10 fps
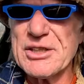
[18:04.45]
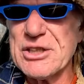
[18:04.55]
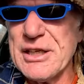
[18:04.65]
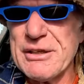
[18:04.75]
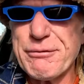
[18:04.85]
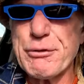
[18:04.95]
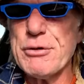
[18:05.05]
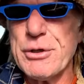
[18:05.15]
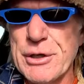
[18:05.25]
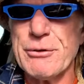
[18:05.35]
this year
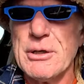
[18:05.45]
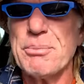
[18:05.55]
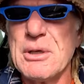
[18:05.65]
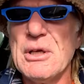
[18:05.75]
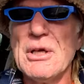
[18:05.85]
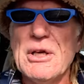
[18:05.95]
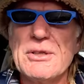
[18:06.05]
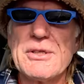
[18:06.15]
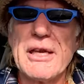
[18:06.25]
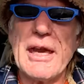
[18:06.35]
through Europe
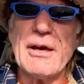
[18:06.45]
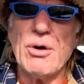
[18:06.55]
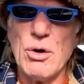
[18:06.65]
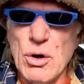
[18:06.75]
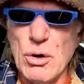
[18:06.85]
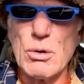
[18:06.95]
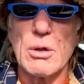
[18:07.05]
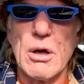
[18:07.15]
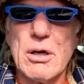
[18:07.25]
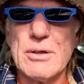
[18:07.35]
to get
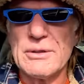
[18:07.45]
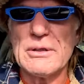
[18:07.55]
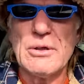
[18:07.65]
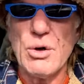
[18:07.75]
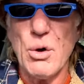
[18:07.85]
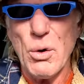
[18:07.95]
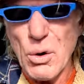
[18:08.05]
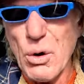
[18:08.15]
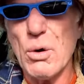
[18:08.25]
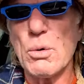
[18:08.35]
all
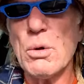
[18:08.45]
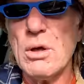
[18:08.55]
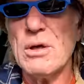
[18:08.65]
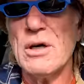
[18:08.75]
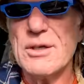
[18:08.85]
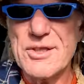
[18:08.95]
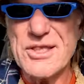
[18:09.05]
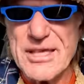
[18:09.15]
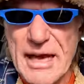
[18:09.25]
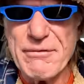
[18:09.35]
all
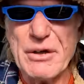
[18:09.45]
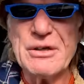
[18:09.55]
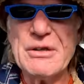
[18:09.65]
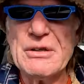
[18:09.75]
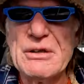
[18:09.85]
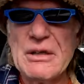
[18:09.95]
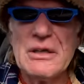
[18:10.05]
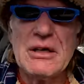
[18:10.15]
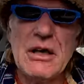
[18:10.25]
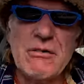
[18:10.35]

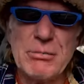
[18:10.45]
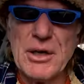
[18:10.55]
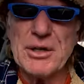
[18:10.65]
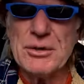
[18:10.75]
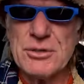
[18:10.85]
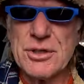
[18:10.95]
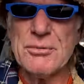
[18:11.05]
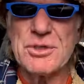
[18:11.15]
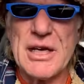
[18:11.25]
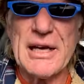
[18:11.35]
seven of my
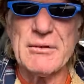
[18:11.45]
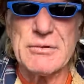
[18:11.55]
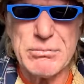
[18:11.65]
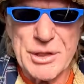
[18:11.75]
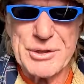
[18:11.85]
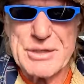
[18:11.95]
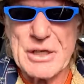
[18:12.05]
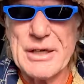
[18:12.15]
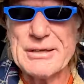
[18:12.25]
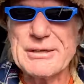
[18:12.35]
YouTube channels
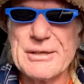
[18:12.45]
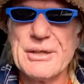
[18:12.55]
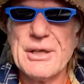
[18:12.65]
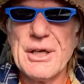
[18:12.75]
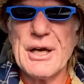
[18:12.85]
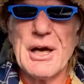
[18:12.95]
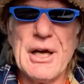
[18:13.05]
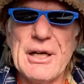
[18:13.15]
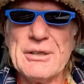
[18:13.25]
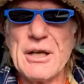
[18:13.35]
monetized
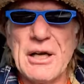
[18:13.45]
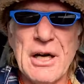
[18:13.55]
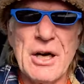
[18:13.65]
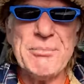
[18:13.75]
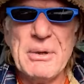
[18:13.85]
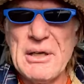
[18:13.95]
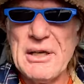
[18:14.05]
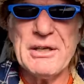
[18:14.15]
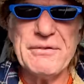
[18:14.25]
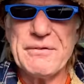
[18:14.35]
and uh, I
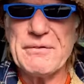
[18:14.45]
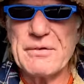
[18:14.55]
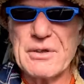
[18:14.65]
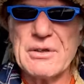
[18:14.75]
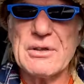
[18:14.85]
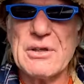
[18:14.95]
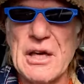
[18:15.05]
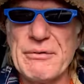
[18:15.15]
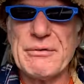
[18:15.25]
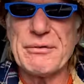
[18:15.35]
believe
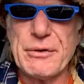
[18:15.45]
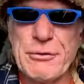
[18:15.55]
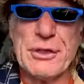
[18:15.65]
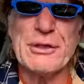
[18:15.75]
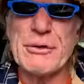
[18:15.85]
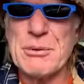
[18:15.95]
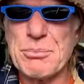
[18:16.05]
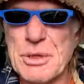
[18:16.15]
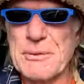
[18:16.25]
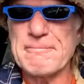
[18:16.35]
going through Europe